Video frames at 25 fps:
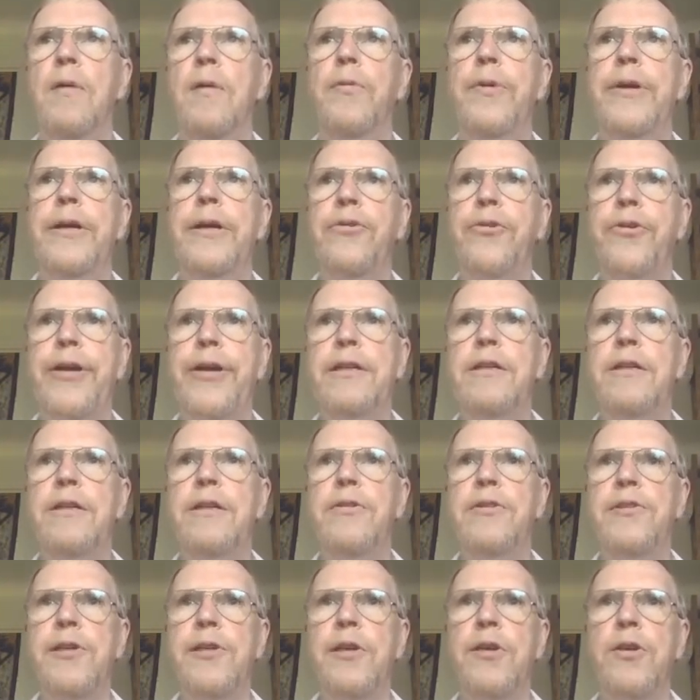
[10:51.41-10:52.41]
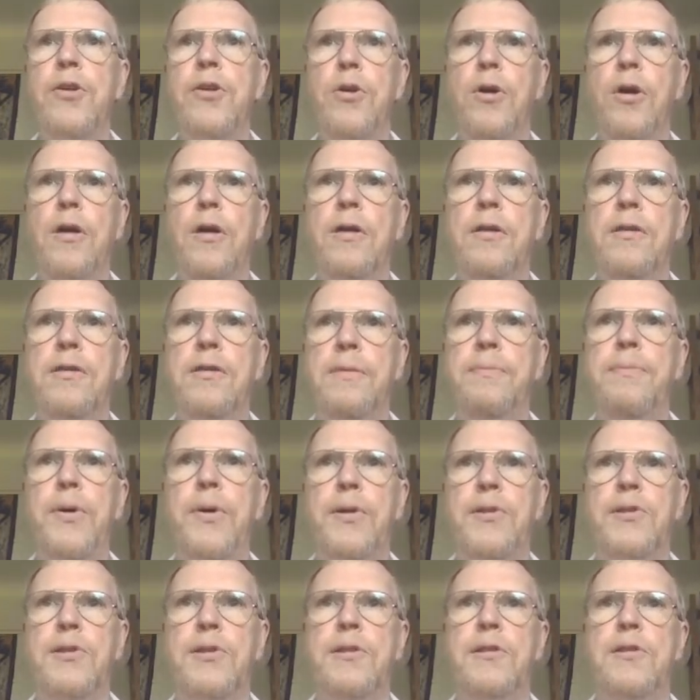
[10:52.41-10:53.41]
we create a secure
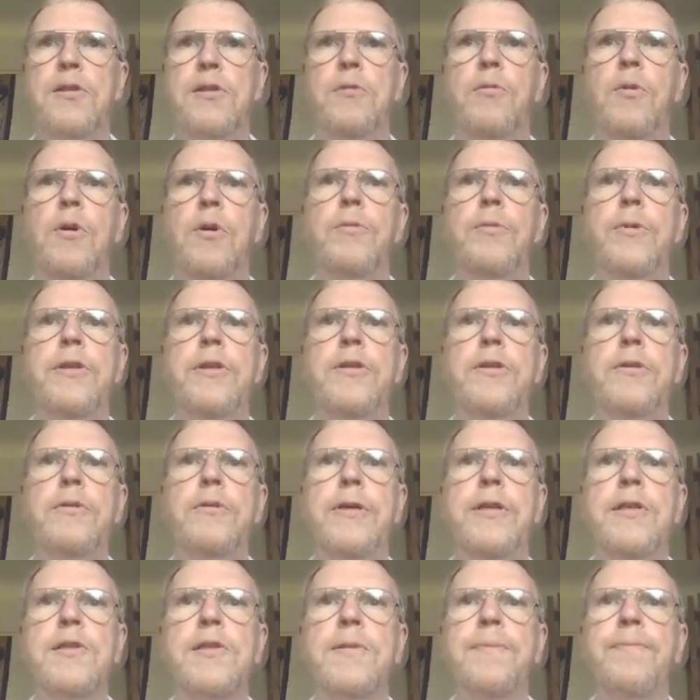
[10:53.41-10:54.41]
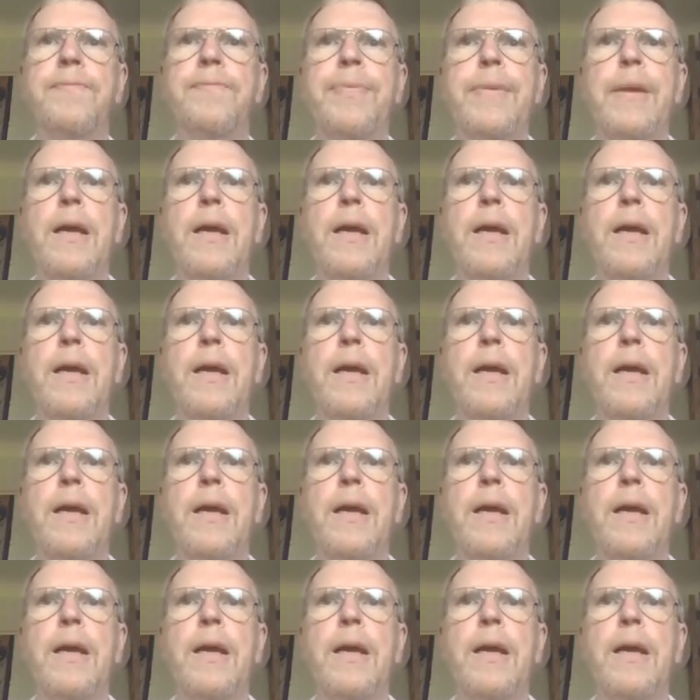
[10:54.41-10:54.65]
deposit. So what we do is